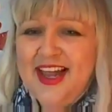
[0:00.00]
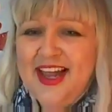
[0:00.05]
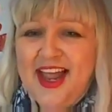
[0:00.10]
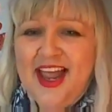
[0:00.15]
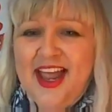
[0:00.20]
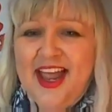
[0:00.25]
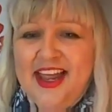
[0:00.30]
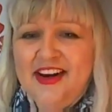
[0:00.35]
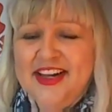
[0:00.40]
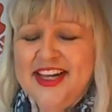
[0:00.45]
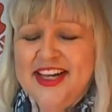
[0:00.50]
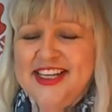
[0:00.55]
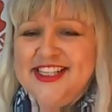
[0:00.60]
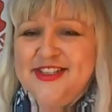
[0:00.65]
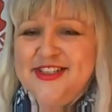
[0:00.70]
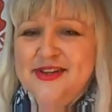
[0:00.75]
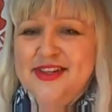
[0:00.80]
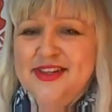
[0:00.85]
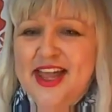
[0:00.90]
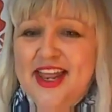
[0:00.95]
and I get
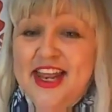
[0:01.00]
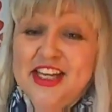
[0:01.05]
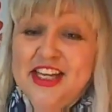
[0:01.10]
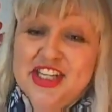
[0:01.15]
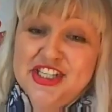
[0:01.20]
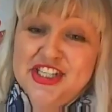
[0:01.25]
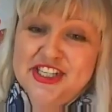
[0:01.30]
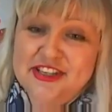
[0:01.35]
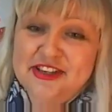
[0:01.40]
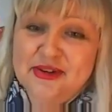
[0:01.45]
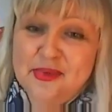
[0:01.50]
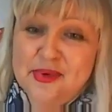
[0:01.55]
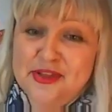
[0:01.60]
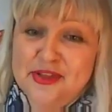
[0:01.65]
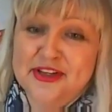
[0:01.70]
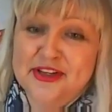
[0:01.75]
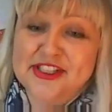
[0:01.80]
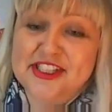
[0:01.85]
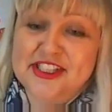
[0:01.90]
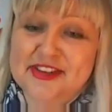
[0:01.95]
to do that and share it with
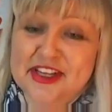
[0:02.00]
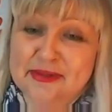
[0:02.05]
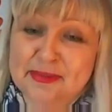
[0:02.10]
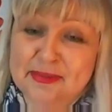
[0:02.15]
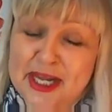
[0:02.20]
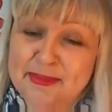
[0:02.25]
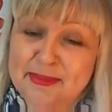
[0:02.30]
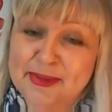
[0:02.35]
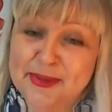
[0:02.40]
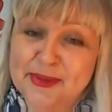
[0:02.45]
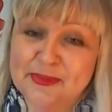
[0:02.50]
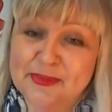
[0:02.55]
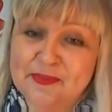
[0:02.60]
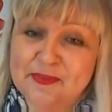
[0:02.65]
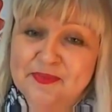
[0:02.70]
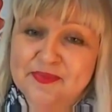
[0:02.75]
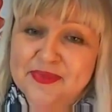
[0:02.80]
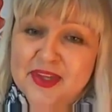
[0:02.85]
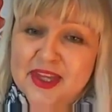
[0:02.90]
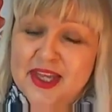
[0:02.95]
lots of other people.
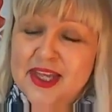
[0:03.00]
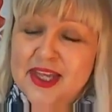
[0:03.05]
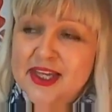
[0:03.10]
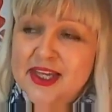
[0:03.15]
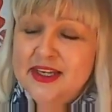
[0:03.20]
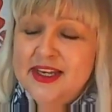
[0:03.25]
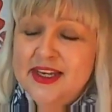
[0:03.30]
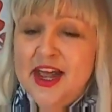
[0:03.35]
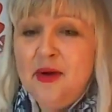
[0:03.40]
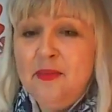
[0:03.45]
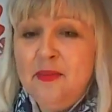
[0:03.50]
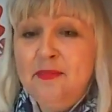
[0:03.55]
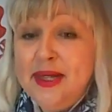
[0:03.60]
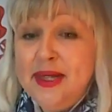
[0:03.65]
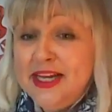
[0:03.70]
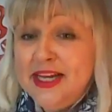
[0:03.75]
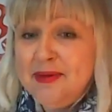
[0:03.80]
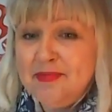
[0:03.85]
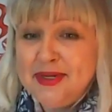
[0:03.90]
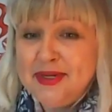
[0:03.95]
Now,
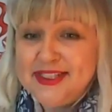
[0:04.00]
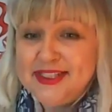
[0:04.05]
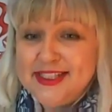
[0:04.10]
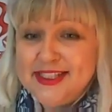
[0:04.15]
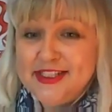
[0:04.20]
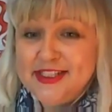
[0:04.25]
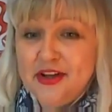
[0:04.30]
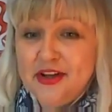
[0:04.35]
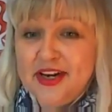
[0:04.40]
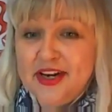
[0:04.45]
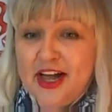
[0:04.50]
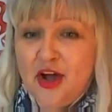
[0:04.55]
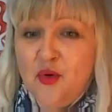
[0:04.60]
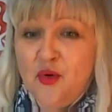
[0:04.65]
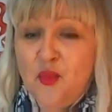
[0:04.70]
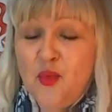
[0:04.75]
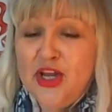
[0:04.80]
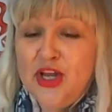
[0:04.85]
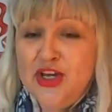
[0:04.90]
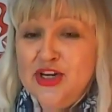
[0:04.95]
being a business owner,
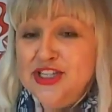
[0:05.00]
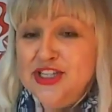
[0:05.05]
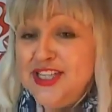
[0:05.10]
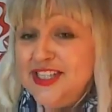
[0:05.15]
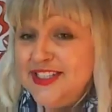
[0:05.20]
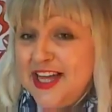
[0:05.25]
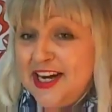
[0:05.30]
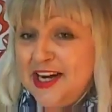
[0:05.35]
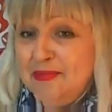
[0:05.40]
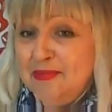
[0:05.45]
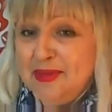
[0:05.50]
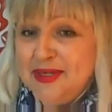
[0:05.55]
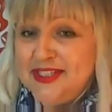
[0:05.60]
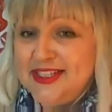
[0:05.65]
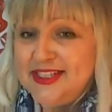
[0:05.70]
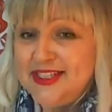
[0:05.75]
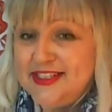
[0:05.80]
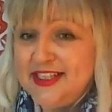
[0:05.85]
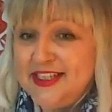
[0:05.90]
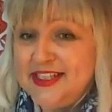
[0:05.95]
we usually start our
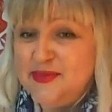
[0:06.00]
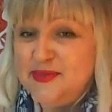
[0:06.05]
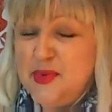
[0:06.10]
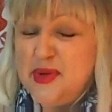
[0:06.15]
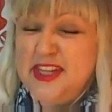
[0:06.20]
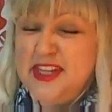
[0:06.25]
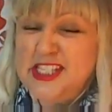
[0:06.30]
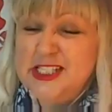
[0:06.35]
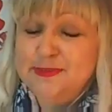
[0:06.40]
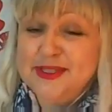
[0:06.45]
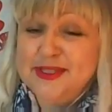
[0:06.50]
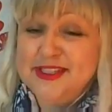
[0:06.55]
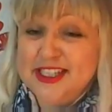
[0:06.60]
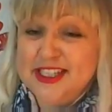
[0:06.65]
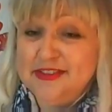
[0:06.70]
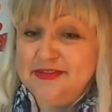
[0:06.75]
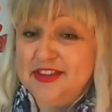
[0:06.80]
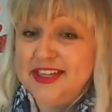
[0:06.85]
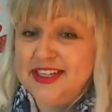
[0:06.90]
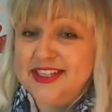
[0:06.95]
businesses with a
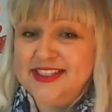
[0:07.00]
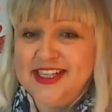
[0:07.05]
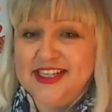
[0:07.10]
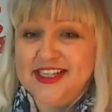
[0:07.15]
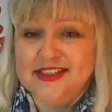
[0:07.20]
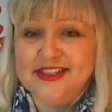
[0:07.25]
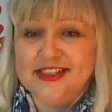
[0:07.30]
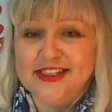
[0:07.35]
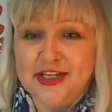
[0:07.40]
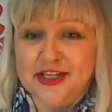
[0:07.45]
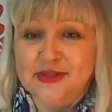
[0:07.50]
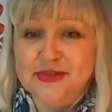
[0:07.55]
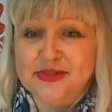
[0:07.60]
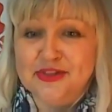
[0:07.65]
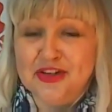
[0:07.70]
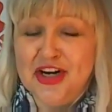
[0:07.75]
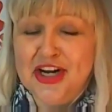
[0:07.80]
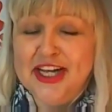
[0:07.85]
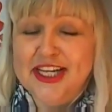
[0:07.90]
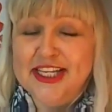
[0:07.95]
specific set of skills,
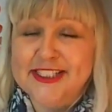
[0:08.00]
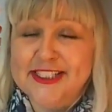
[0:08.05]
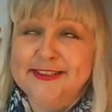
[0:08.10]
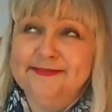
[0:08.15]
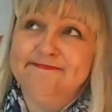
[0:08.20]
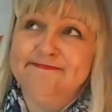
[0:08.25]
right?